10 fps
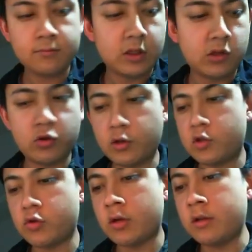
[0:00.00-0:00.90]
So let's
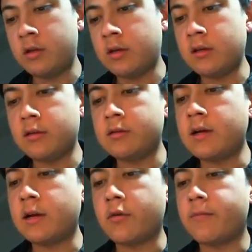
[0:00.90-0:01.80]
draw the
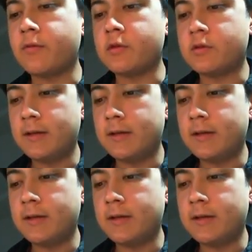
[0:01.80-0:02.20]
diagram for this.